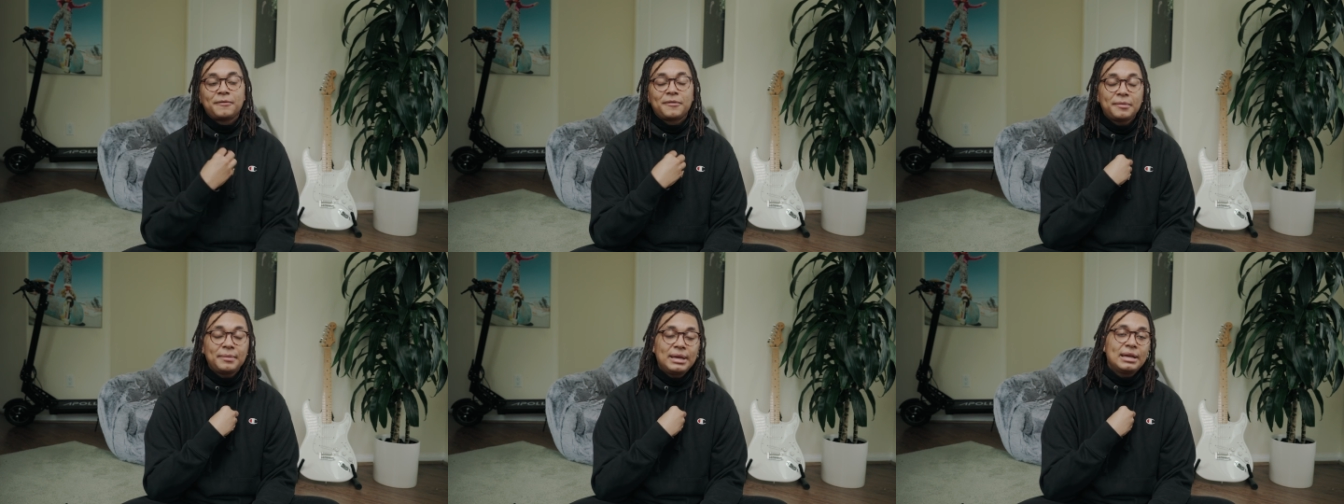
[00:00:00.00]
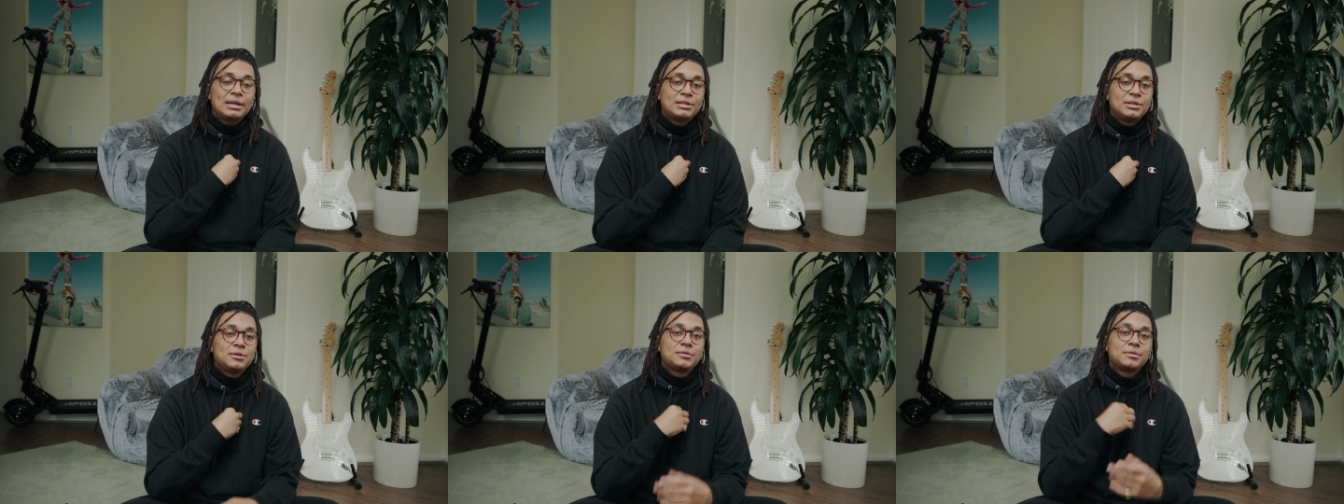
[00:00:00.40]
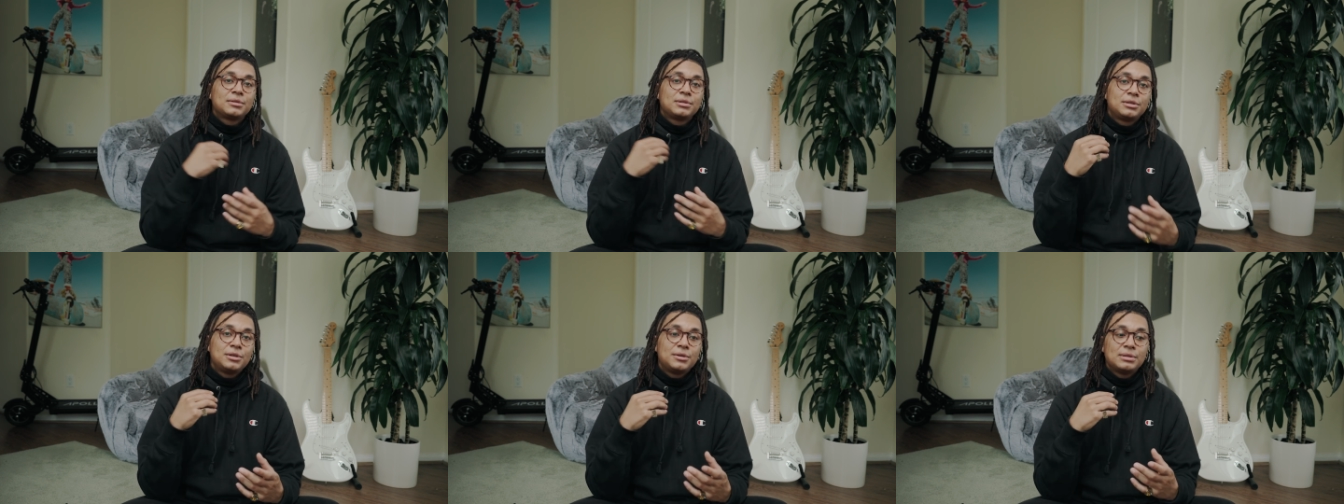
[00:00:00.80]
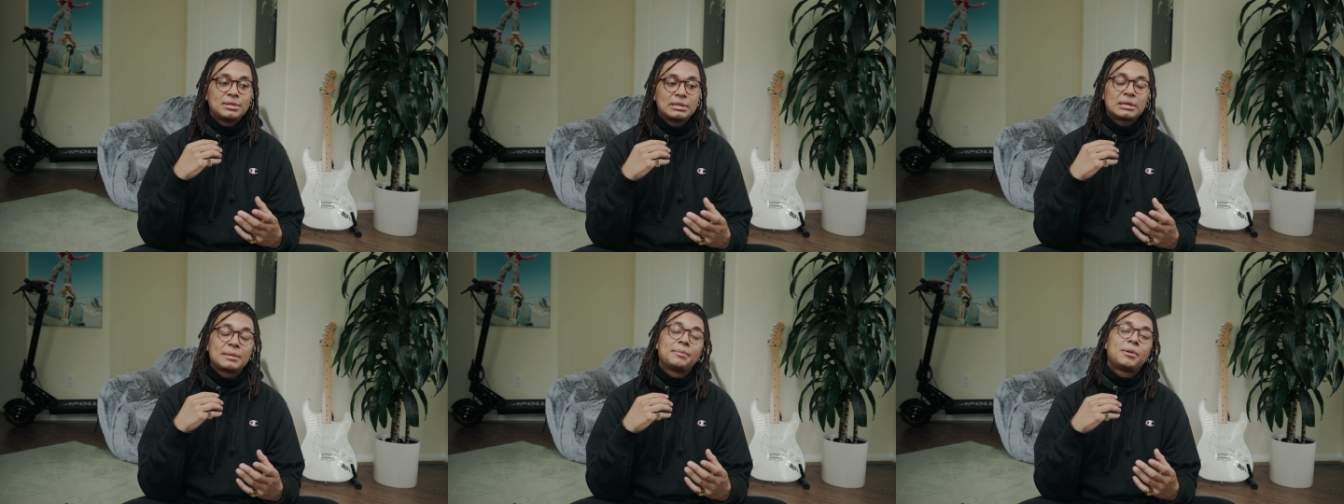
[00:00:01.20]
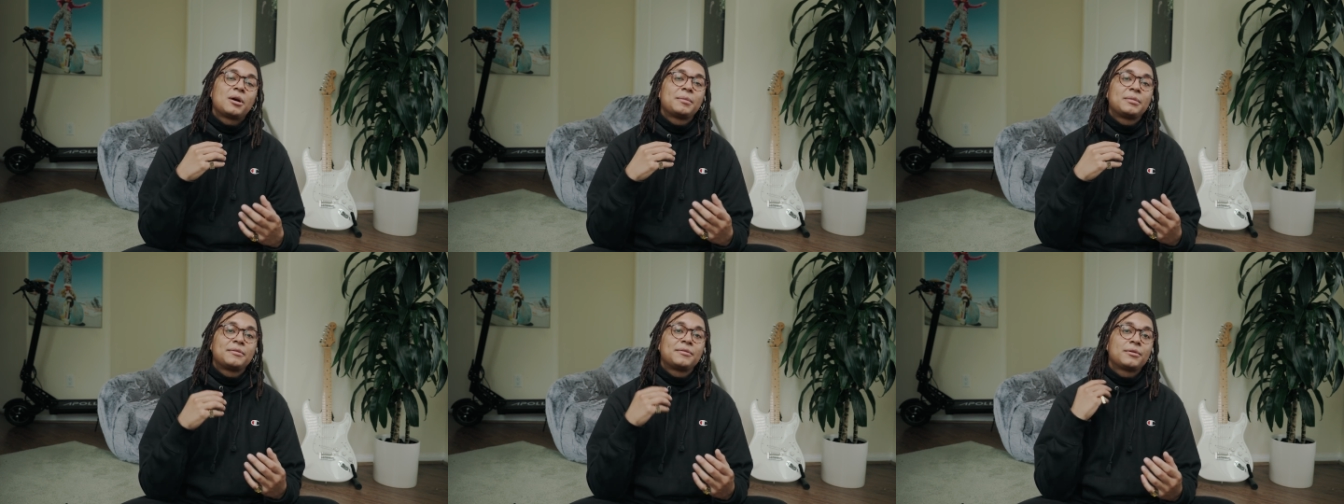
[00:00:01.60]
For me, it's useful to use this
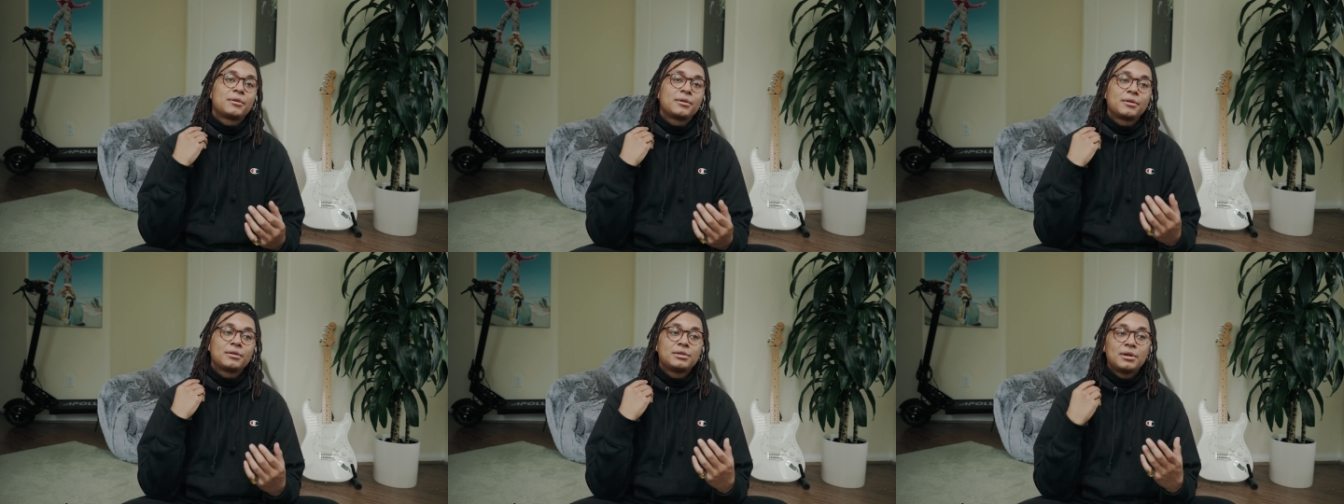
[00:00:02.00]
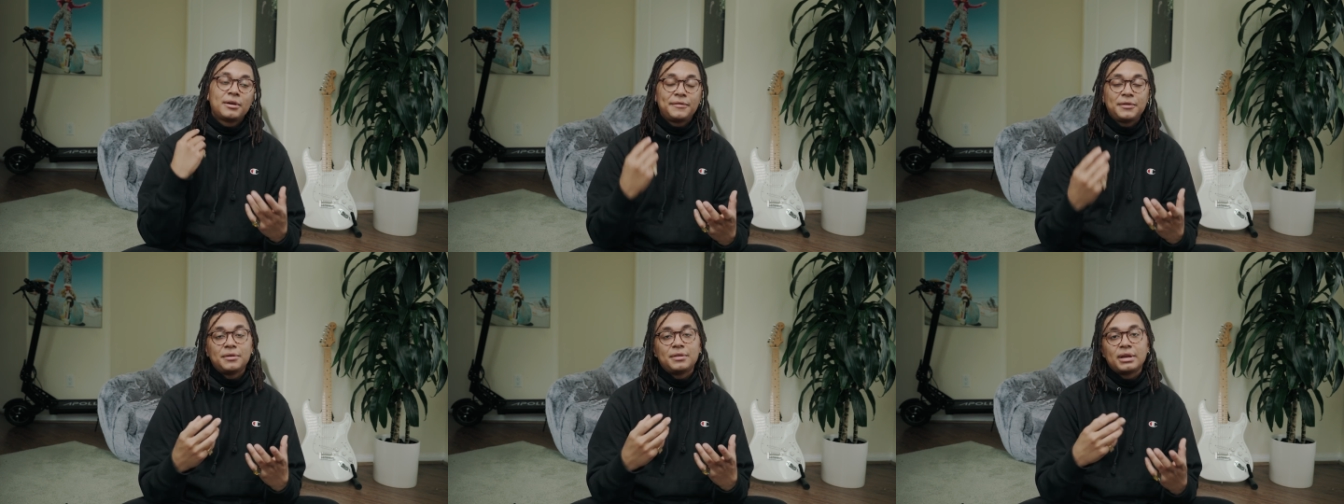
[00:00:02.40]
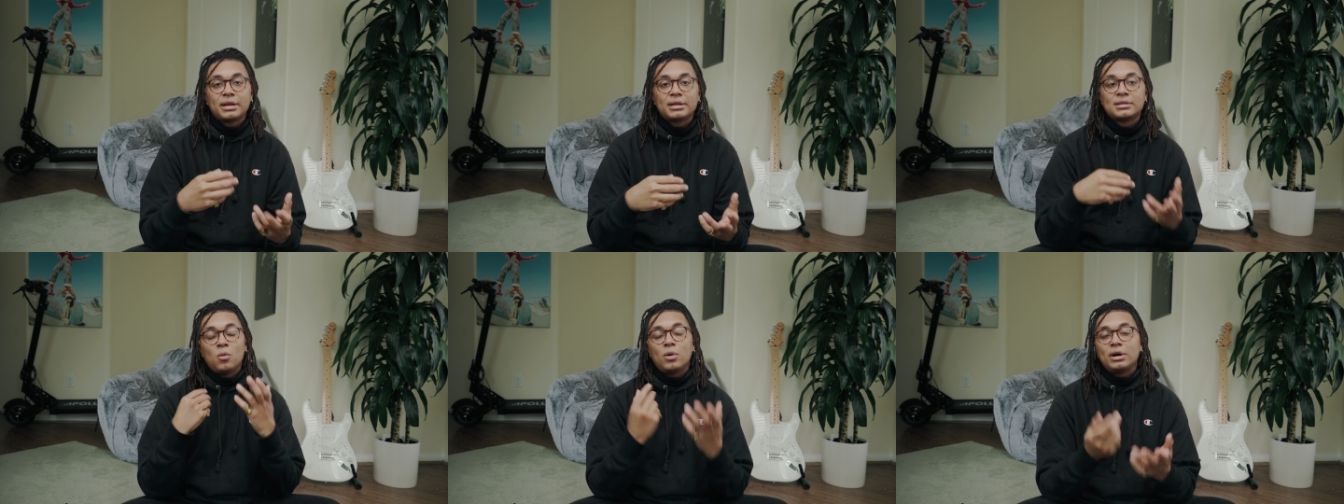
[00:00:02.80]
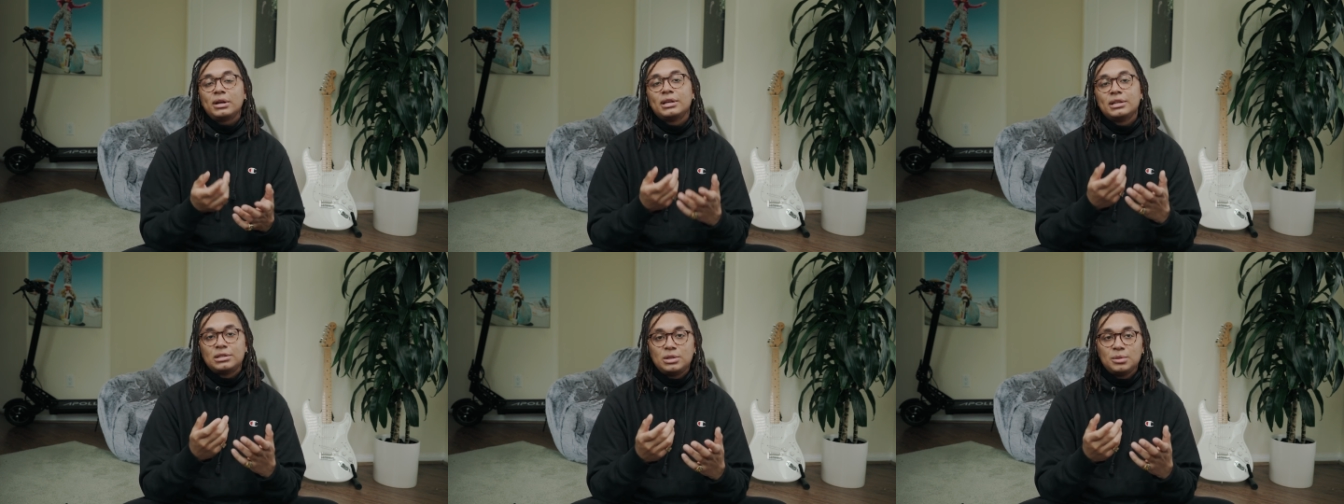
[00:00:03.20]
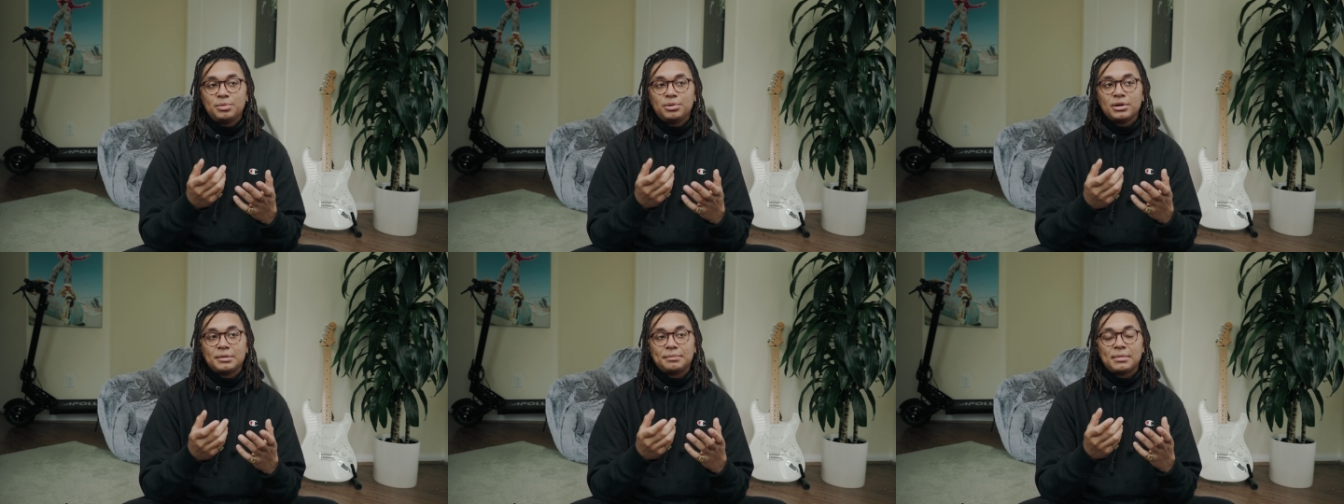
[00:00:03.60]
compartment for a few things. One is to
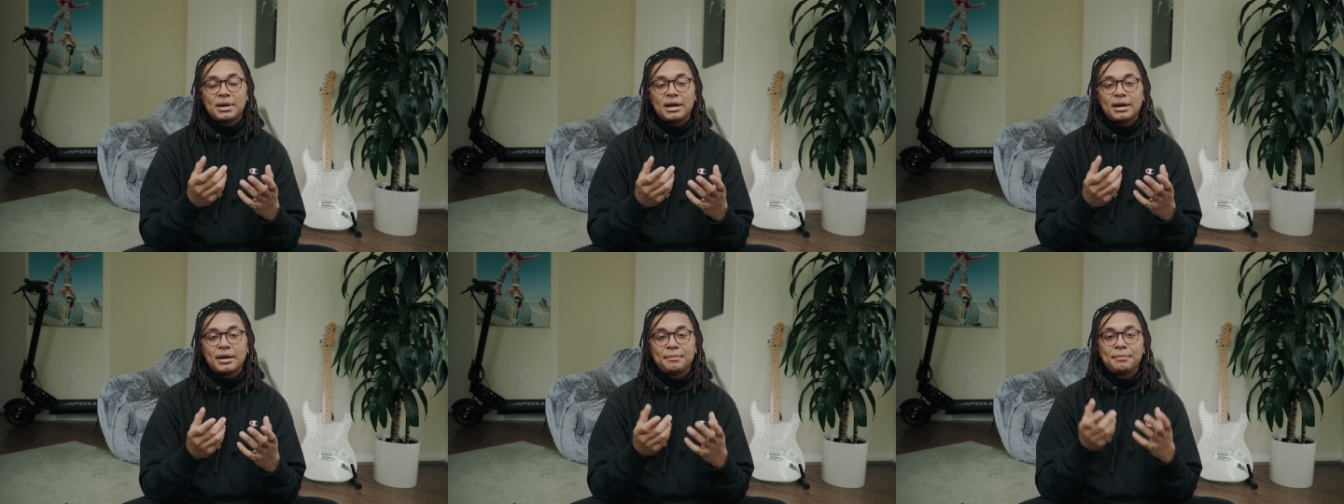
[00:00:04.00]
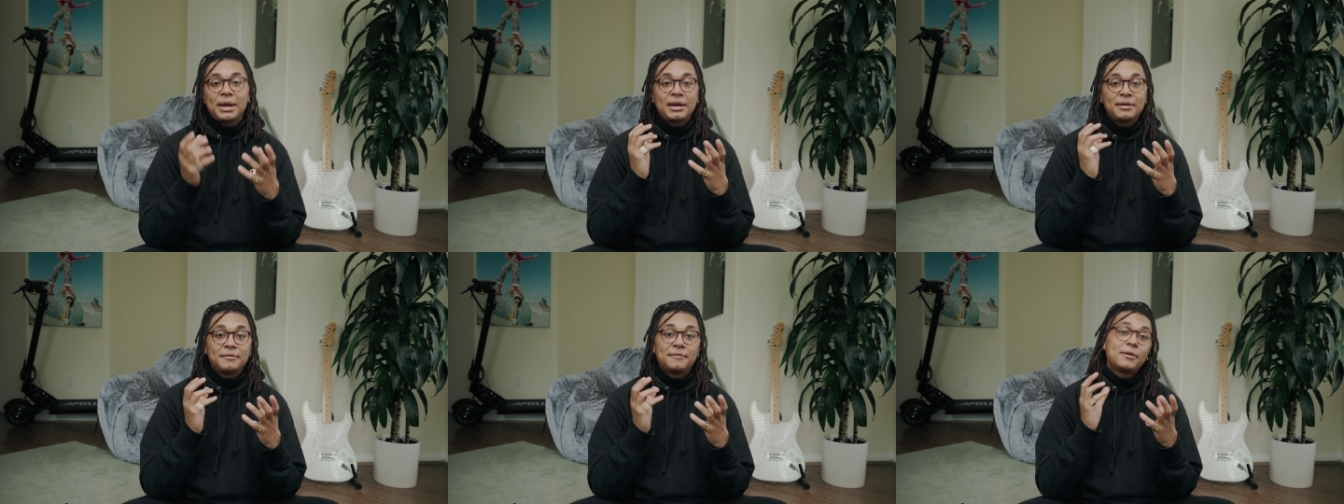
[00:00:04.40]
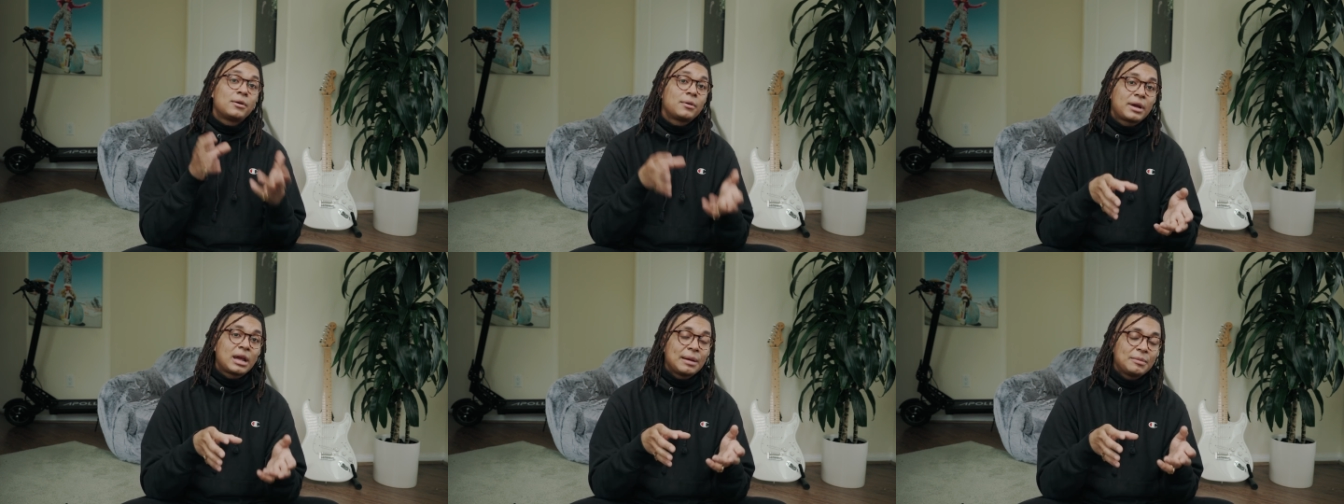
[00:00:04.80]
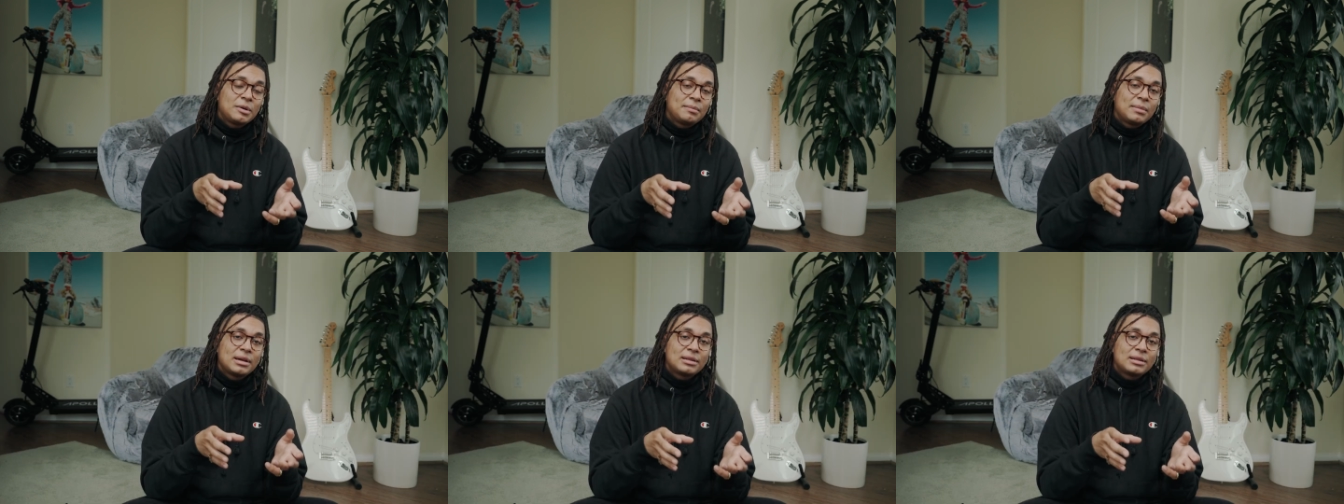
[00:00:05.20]
put my main photo camera, my